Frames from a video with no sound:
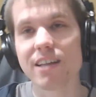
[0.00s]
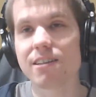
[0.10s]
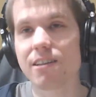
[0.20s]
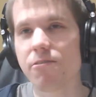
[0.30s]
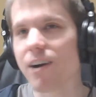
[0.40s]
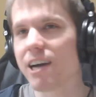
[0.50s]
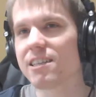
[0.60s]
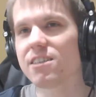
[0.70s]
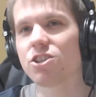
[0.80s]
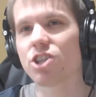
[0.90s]
define
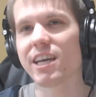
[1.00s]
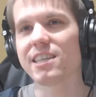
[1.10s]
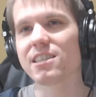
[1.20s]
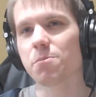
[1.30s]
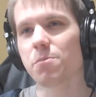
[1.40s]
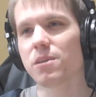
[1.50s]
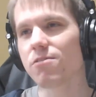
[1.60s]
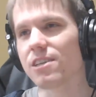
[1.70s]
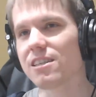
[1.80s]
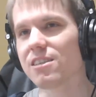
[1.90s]
these chains
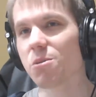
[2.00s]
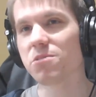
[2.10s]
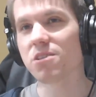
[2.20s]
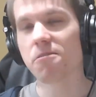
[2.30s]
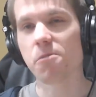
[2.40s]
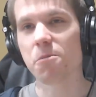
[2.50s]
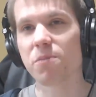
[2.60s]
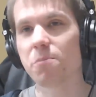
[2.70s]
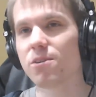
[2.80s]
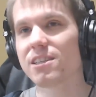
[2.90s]
between these observable
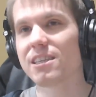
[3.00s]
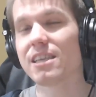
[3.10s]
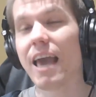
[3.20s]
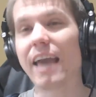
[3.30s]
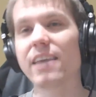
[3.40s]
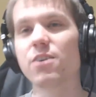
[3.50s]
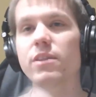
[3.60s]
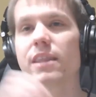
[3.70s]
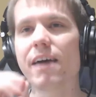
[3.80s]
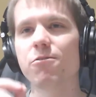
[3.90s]
properties, and you
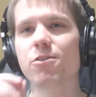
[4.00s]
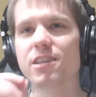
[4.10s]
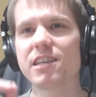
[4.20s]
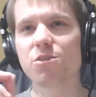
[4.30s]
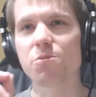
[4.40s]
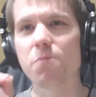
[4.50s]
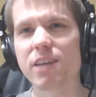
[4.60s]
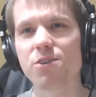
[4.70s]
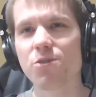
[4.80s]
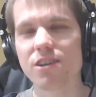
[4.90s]
never need to
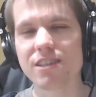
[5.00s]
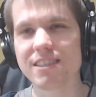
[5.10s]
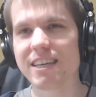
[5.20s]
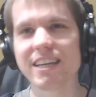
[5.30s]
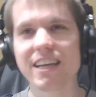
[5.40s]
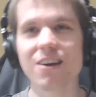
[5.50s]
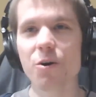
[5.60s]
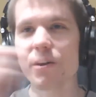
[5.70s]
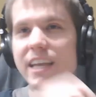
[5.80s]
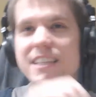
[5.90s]
manually say that,
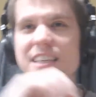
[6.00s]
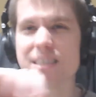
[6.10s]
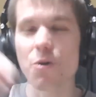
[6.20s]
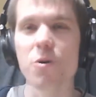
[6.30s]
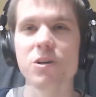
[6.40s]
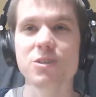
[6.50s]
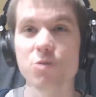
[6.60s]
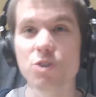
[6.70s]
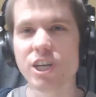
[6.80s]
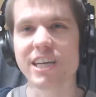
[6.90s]
okay, this also
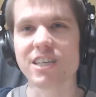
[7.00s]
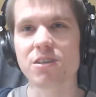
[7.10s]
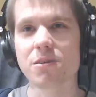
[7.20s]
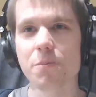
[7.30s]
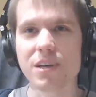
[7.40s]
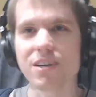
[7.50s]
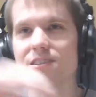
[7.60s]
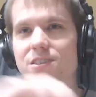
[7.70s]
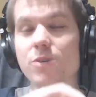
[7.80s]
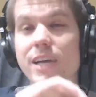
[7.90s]
changed,
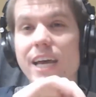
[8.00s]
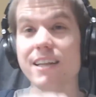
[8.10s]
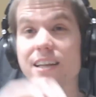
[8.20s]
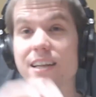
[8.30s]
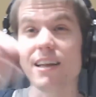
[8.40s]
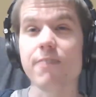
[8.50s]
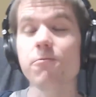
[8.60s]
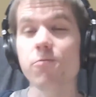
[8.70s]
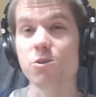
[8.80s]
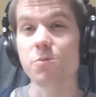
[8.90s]
because you get that done
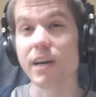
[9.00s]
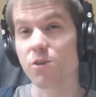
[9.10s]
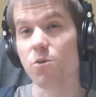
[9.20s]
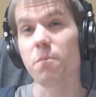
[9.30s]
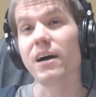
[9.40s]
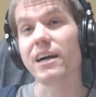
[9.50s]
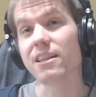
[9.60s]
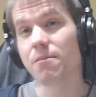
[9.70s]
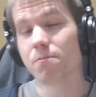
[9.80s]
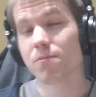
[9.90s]
for you by
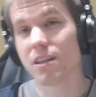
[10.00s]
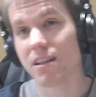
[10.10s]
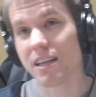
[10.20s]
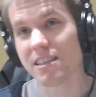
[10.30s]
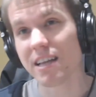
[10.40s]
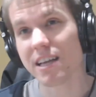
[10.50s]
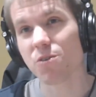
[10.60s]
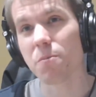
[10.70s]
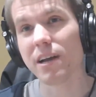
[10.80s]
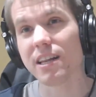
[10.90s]
combine, as in like
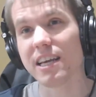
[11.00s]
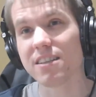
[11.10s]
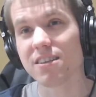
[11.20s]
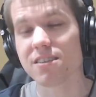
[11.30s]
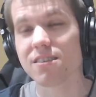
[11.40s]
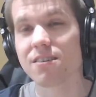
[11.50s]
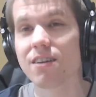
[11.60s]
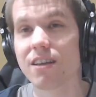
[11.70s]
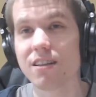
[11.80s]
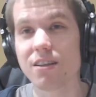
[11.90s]
combine latest,
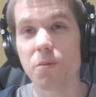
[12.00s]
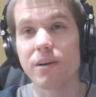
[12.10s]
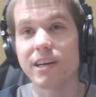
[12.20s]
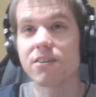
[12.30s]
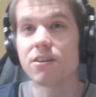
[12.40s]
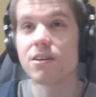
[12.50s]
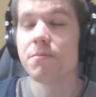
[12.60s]
the operator.